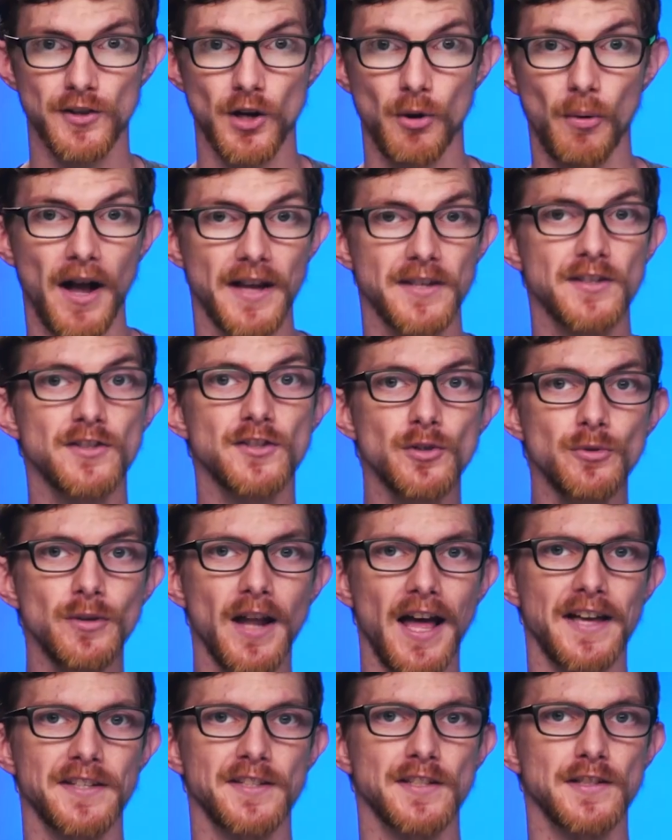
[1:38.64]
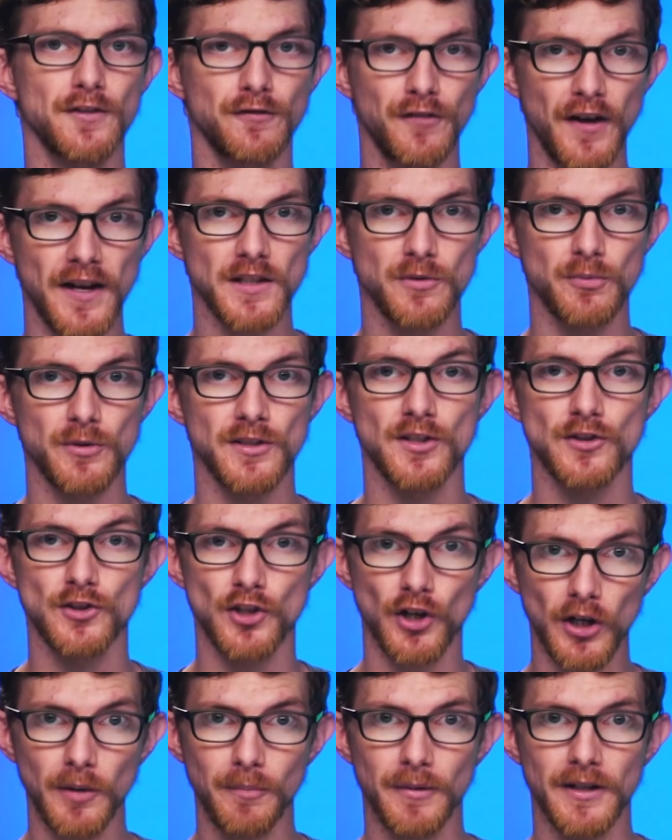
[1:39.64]
so as soon as its phase was
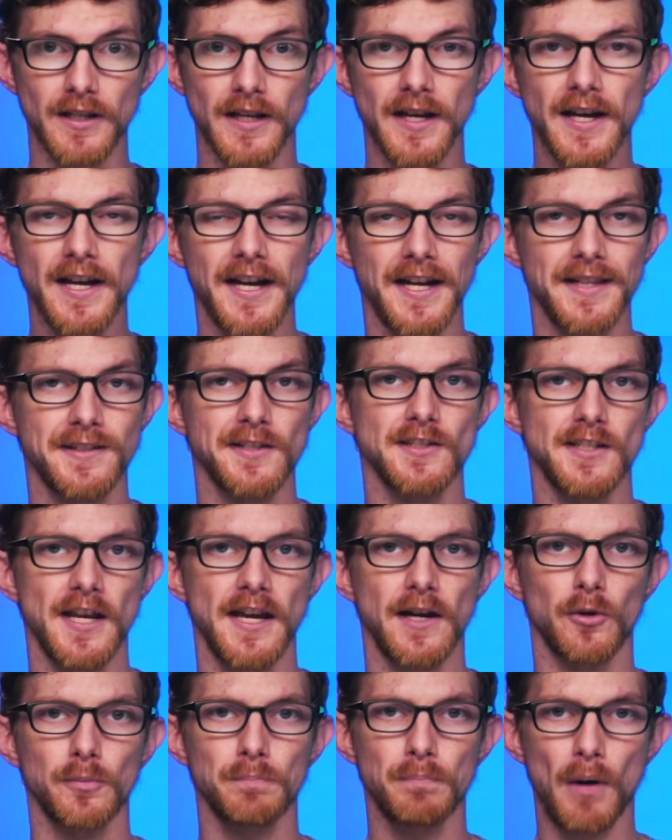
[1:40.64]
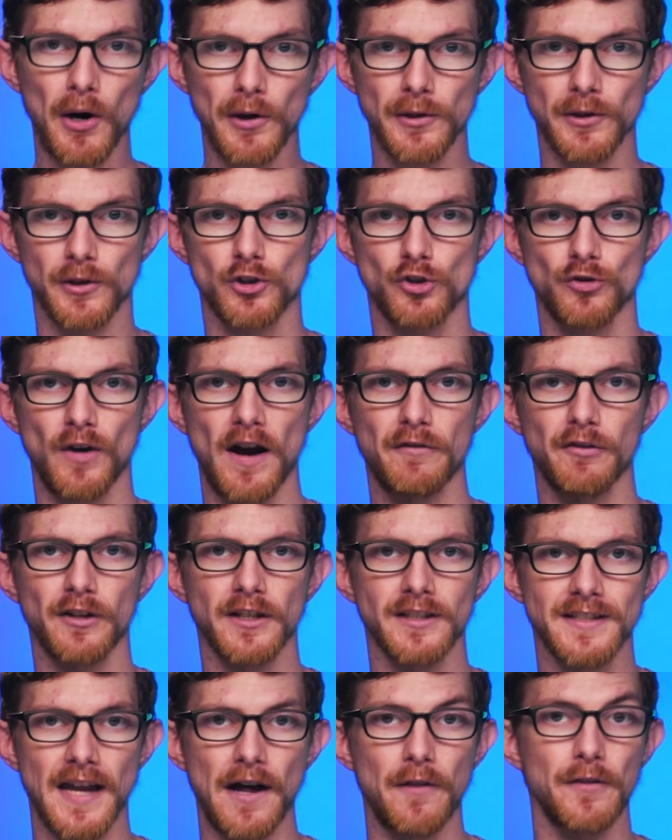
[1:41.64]
determined, its entangled partner
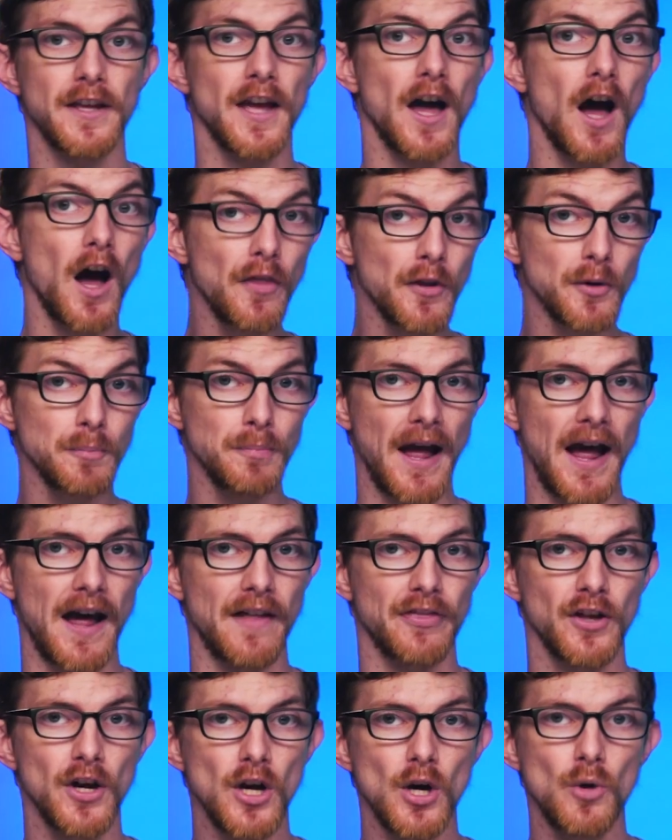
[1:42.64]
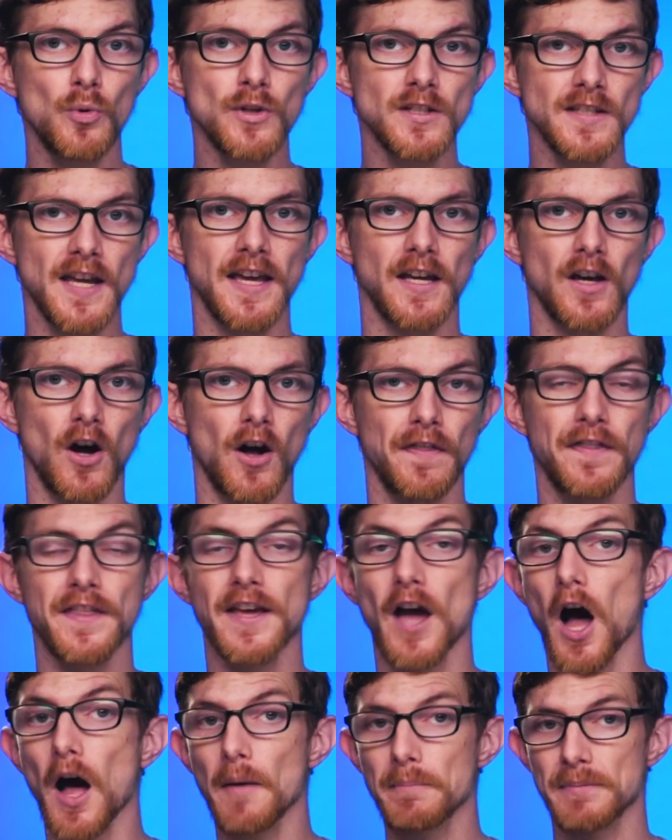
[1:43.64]
traveling down the other path would take on
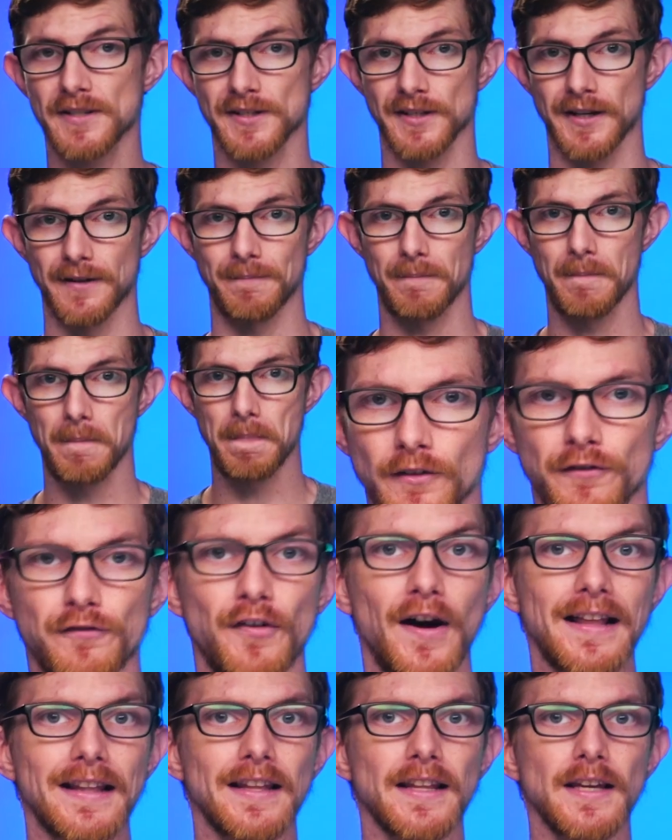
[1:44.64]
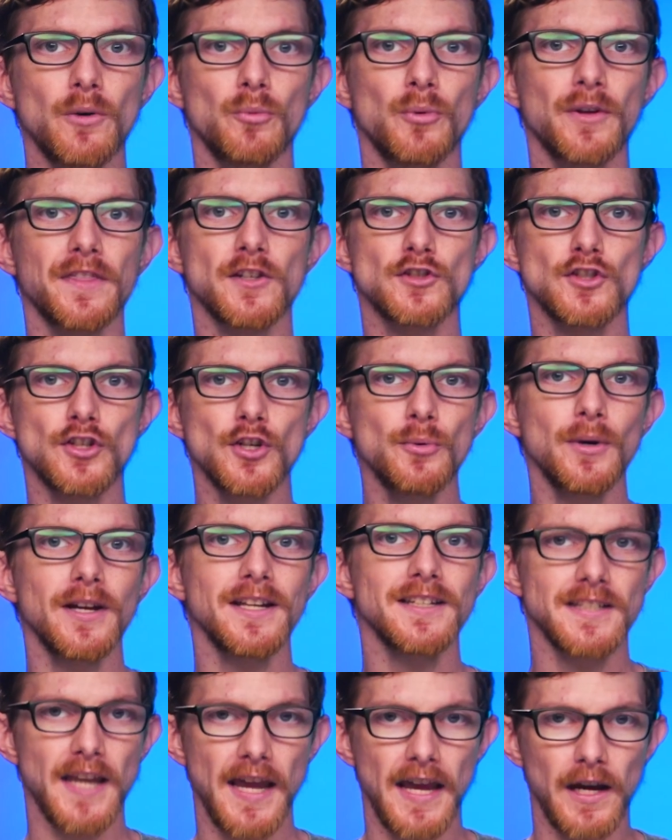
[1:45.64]
the opposite. Finally, when the two
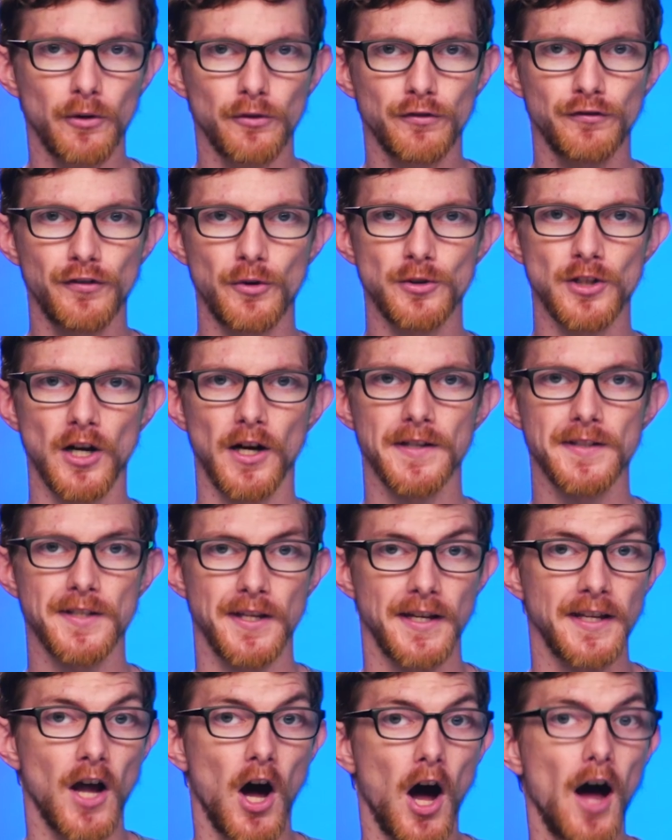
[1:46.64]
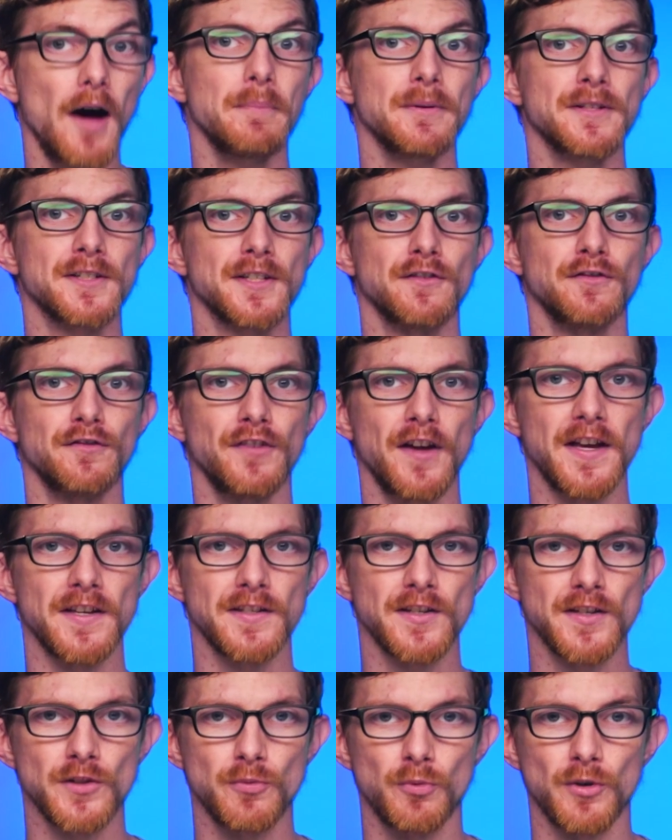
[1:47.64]
entangled photons in opposite
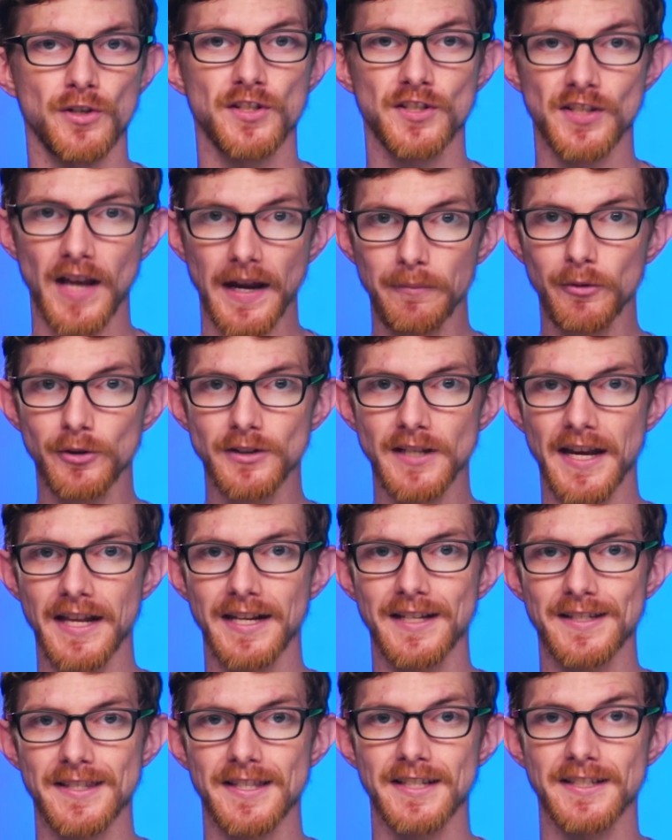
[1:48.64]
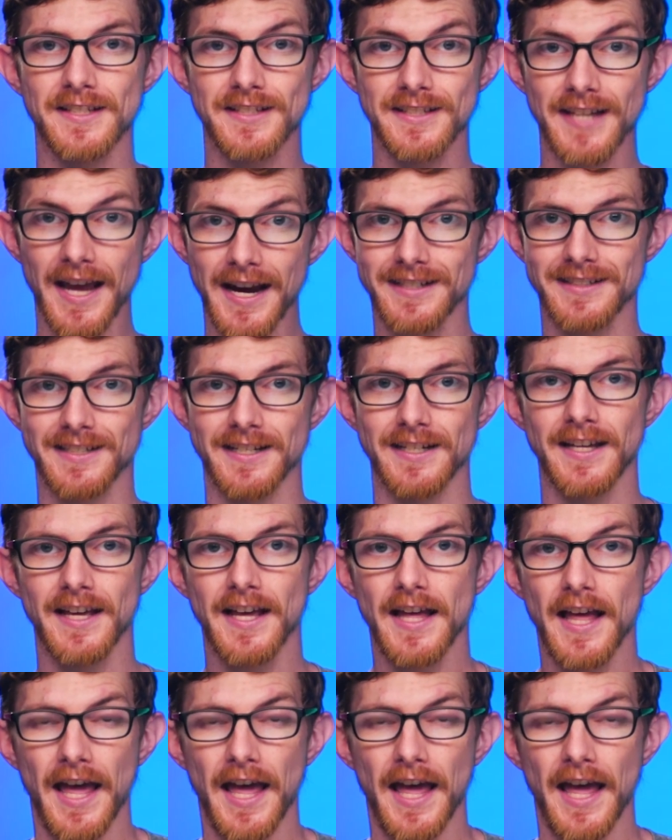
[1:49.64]
phases were simultaneously detected,